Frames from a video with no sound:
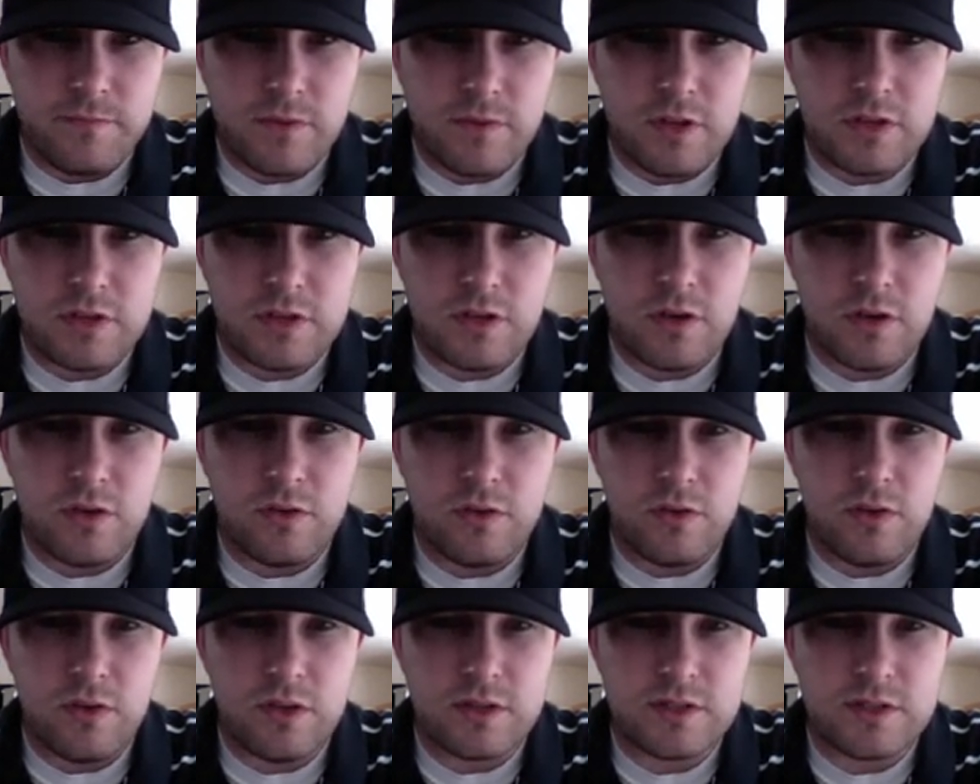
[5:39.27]
So
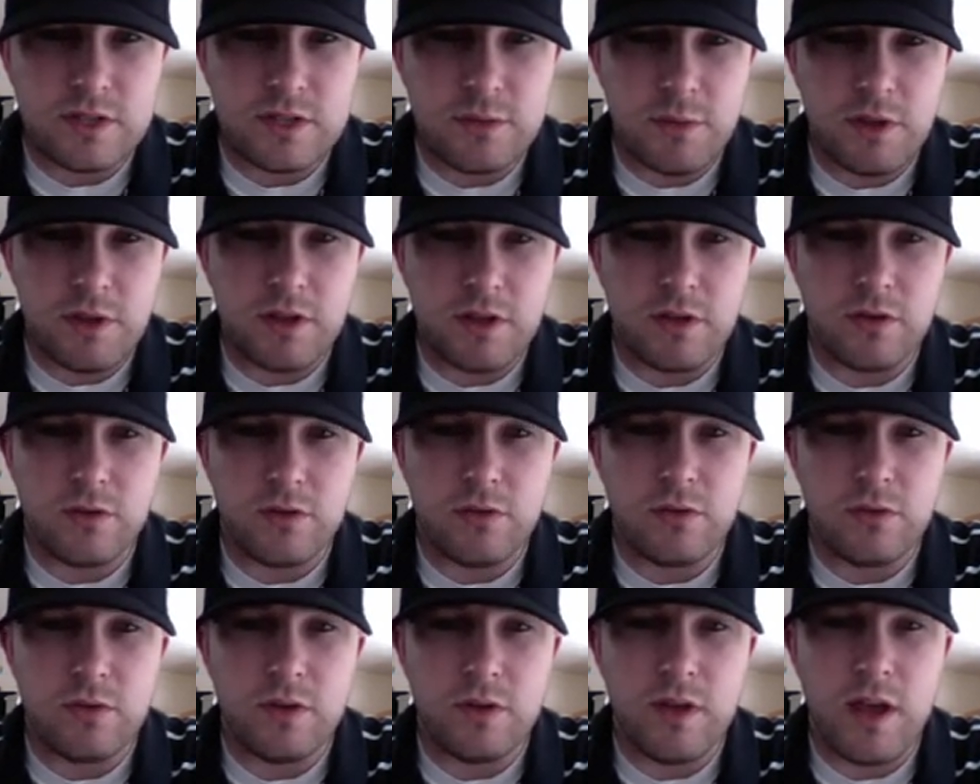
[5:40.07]
you can see my
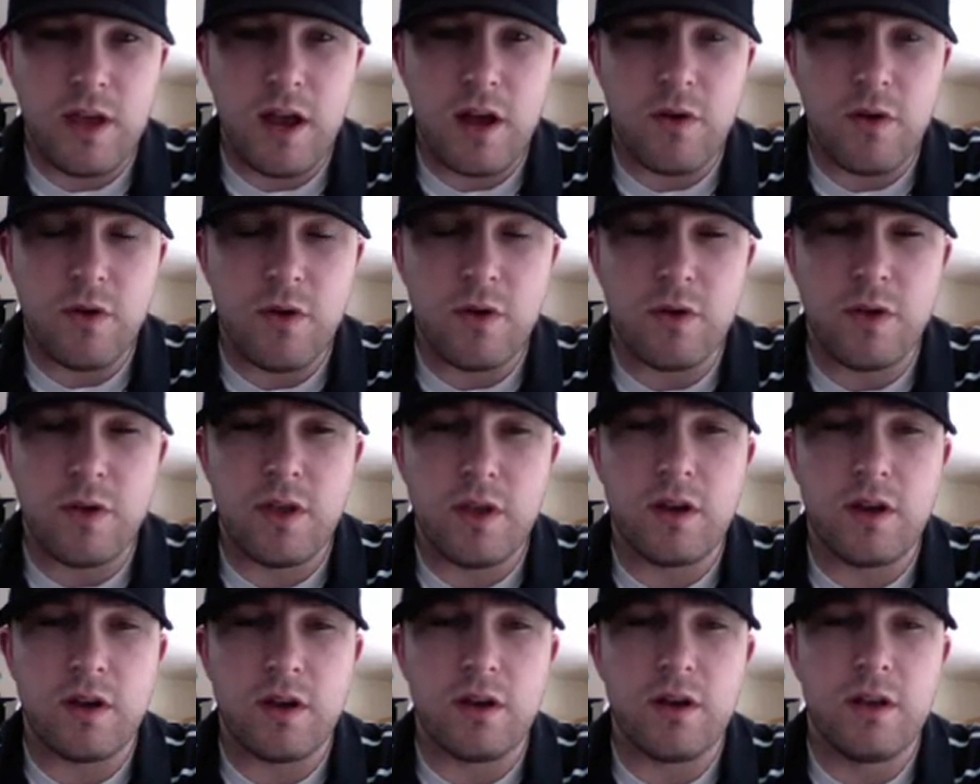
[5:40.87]
little arrow
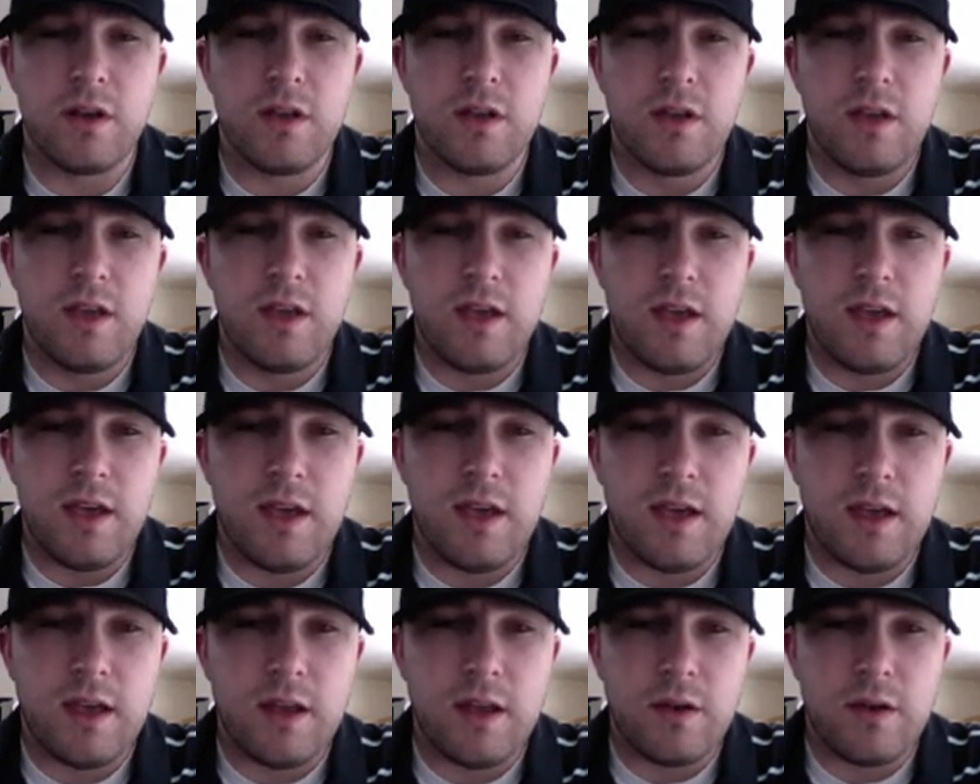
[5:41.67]
here,
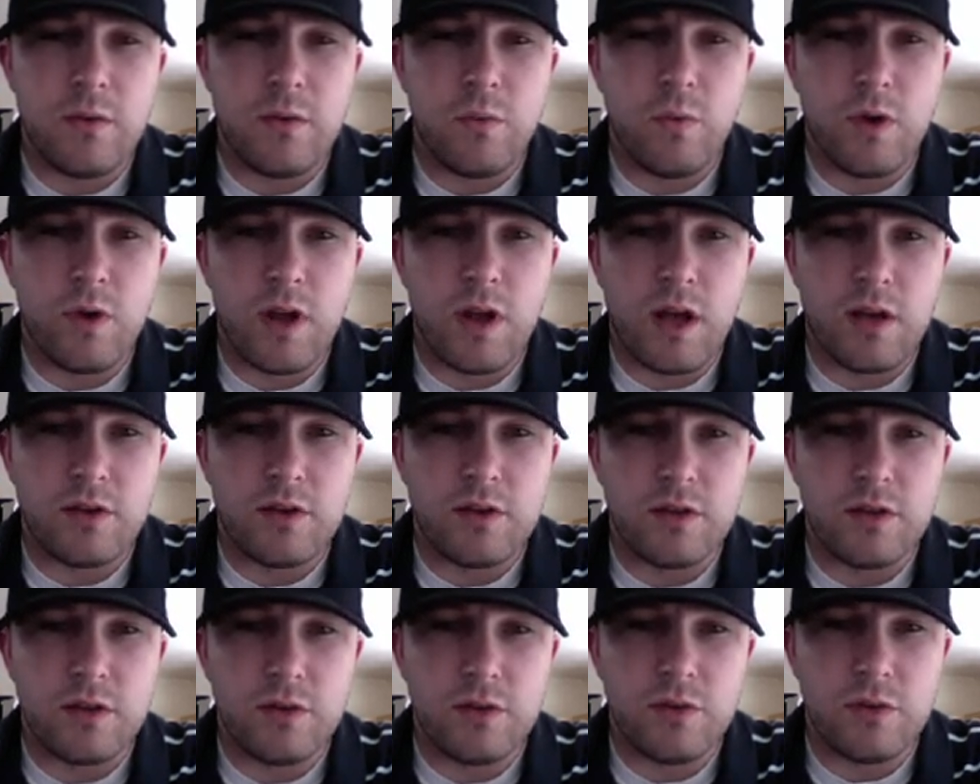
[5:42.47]
and what I'll
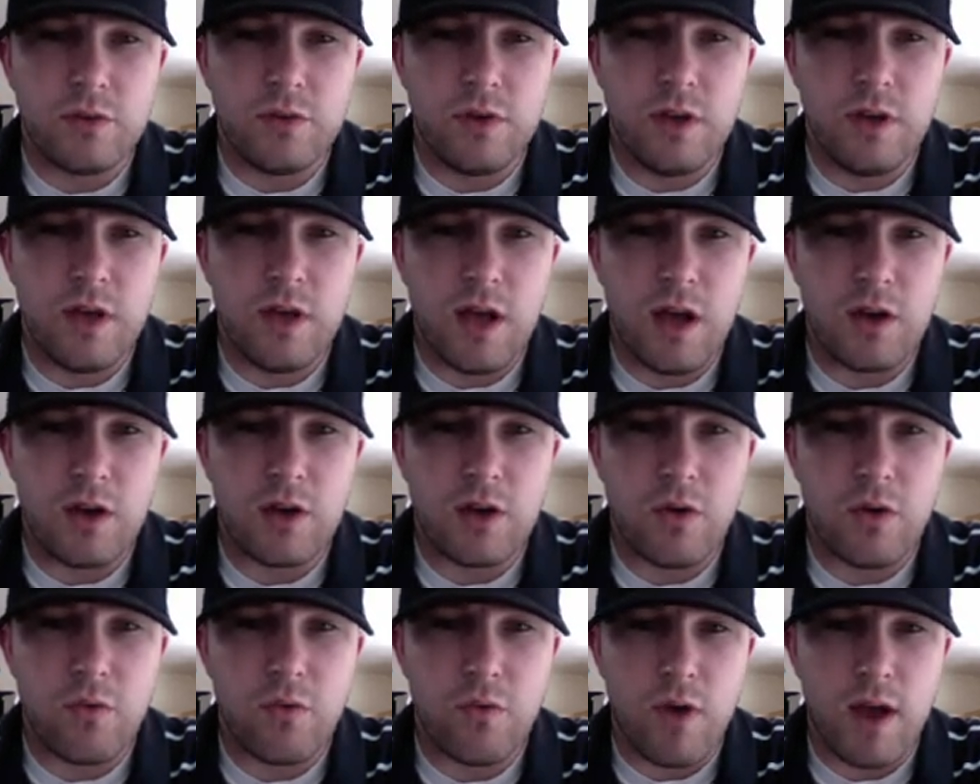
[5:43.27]
do, I'll
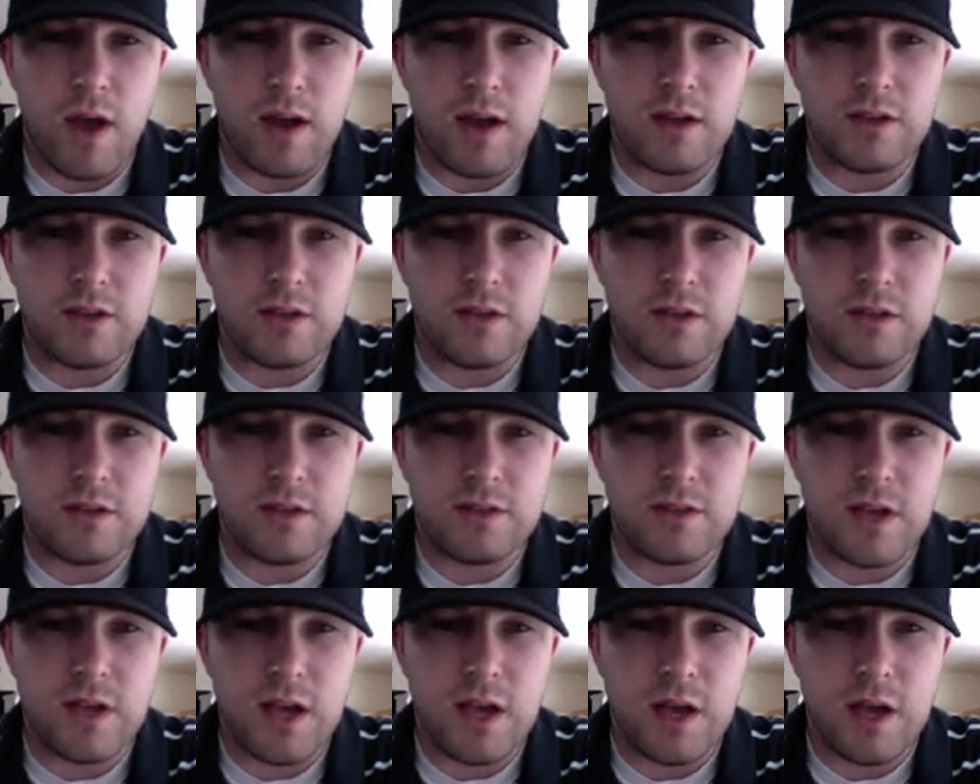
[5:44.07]
go right to the
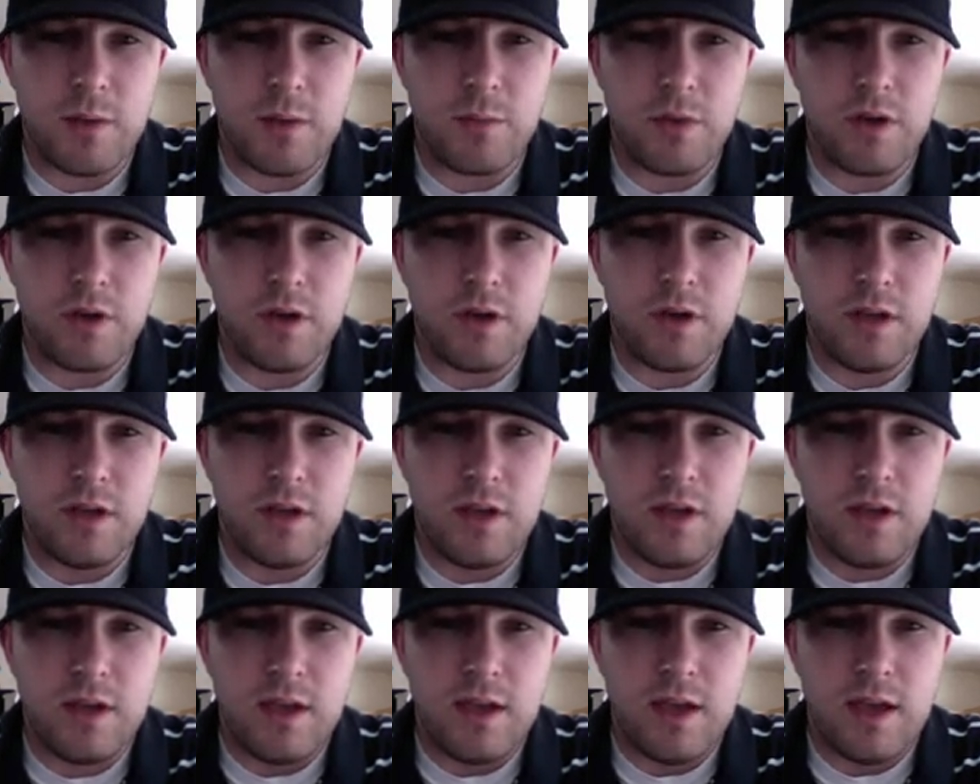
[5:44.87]
top
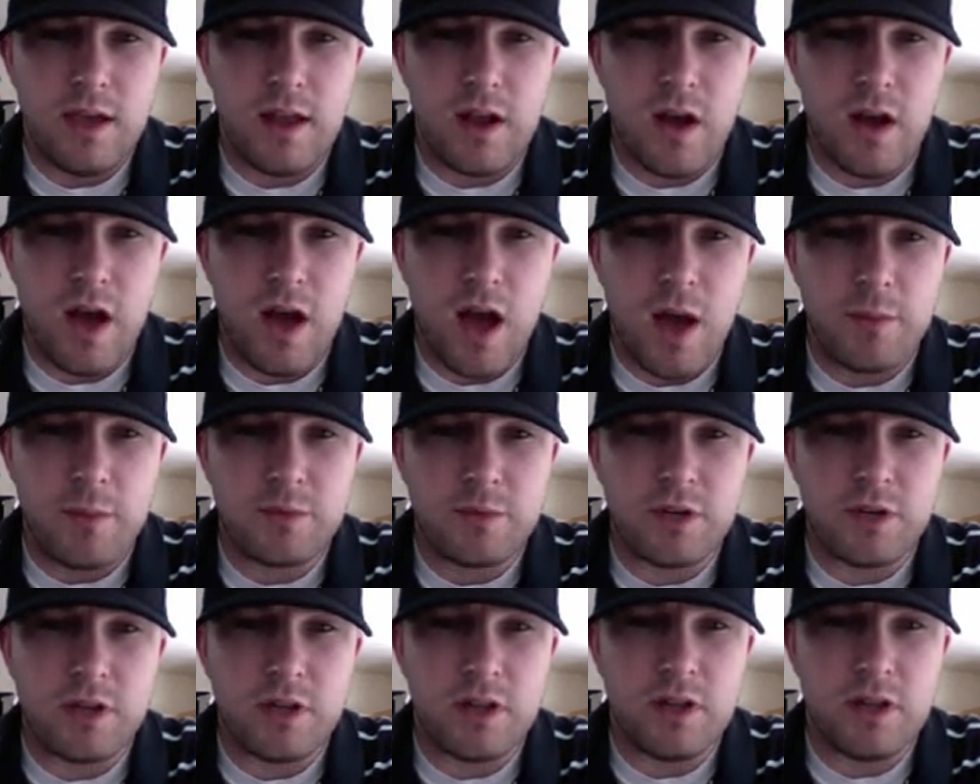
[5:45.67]
and I'll
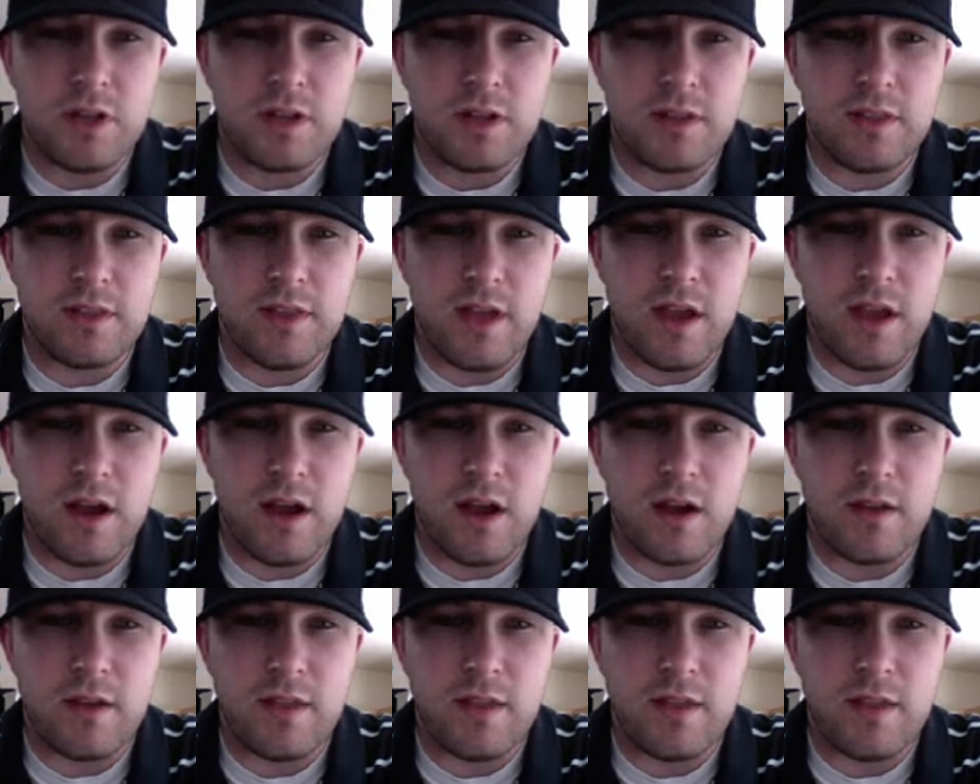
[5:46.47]
option click there.